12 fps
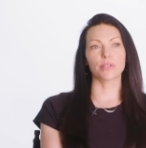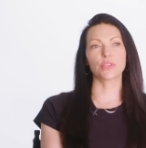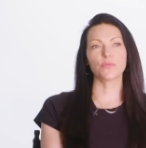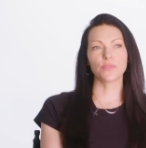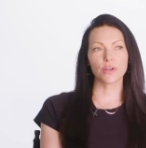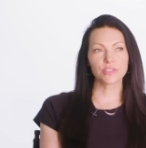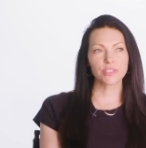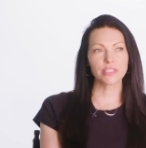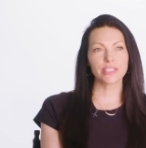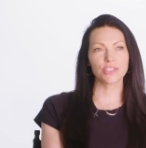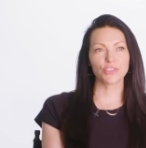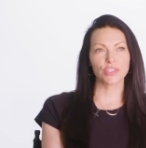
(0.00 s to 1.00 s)
But the first
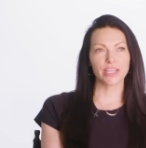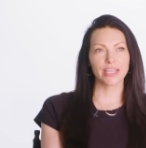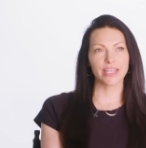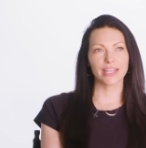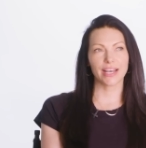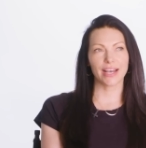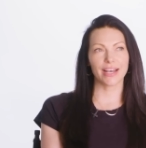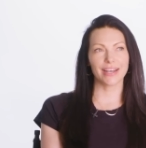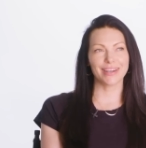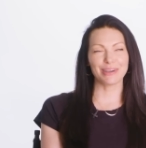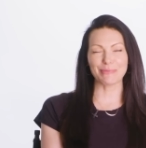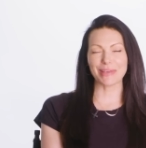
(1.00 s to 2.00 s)
audition,
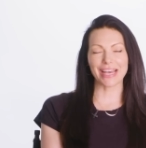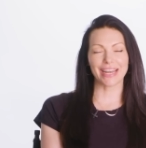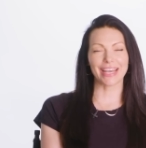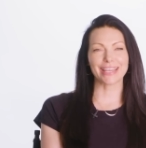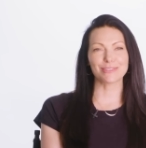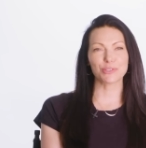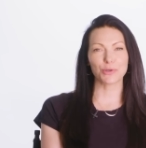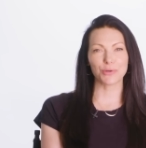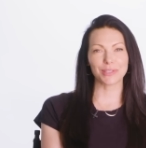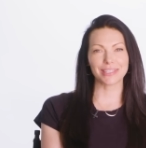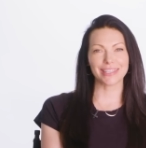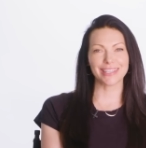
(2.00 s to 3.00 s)
oh man, I can
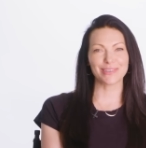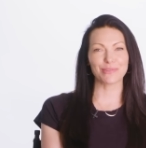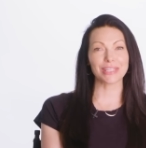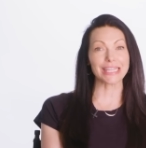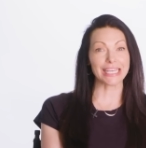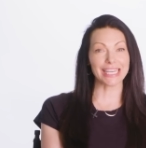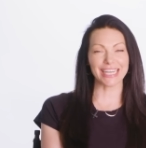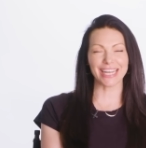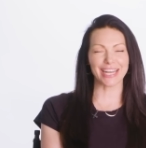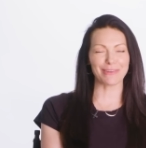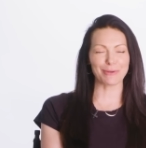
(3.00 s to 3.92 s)
totally relate and I